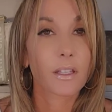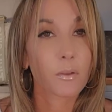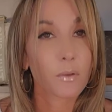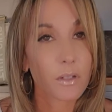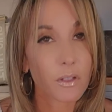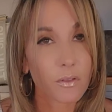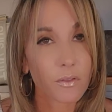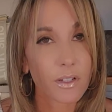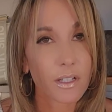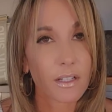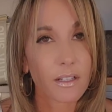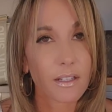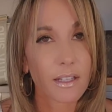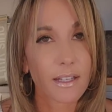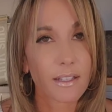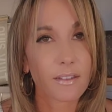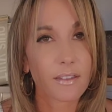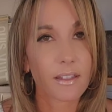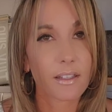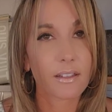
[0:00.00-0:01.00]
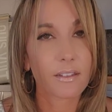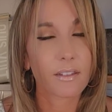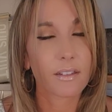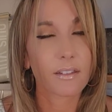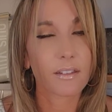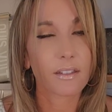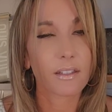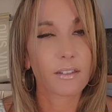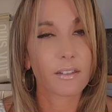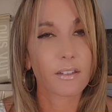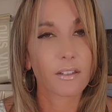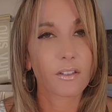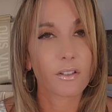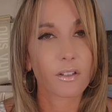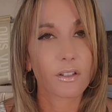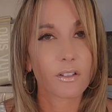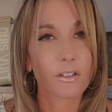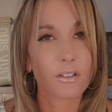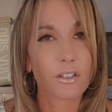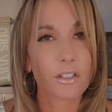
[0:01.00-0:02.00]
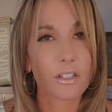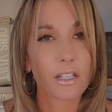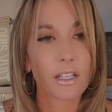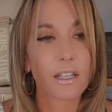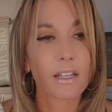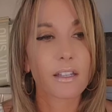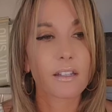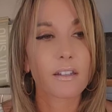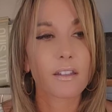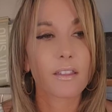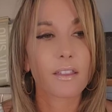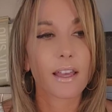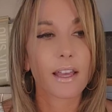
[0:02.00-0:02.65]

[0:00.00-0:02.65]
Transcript: And when you realize this, it's easy to understand